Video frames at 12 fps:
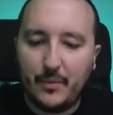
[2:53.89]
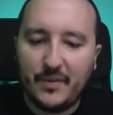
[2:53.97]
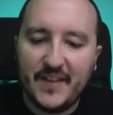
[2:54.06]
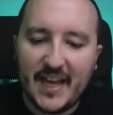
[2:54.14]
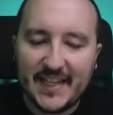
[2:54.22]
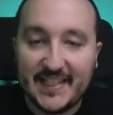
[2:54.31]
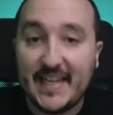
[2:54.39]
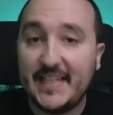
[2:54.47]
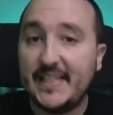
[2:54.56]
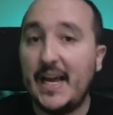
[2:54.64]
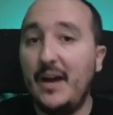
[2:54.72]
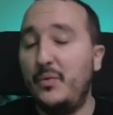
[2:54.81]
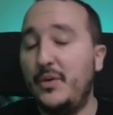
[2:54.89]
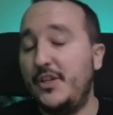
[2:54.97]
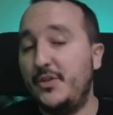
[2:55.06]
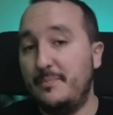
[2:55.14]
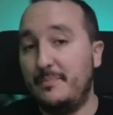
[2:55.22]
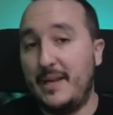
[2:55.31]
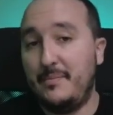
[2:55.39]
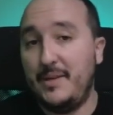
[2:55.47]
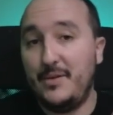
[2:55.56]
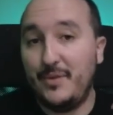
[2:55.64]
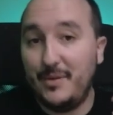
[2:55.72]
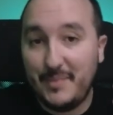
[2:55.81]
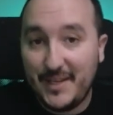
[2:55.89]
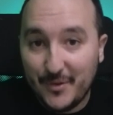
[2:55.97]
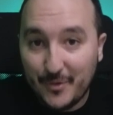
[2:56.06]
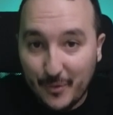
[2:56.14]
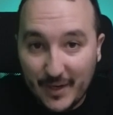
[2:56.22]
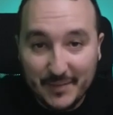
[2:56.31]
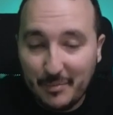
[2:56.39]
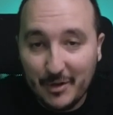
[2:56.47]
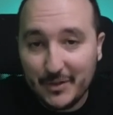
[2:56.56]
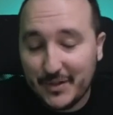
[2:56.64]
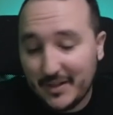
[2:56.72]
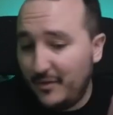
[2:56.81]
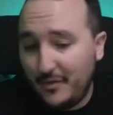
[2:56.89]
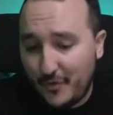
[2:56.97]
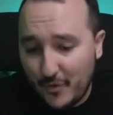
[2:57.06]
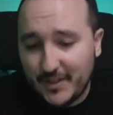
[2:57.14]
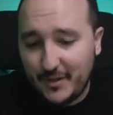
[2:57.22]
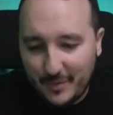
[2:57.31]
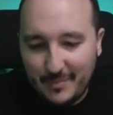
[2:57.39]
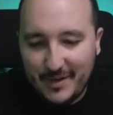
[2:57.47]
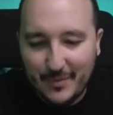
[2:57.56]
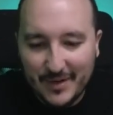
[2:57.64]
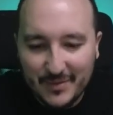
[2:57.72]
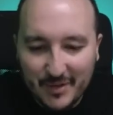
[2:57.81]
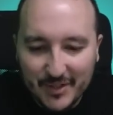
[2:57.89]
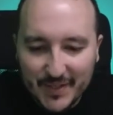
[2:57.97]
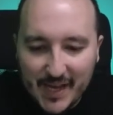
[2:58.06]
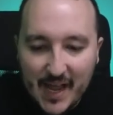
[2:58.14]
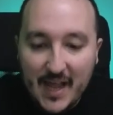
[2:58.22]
We've got data, which maybe will be the response, and of course it will be the response,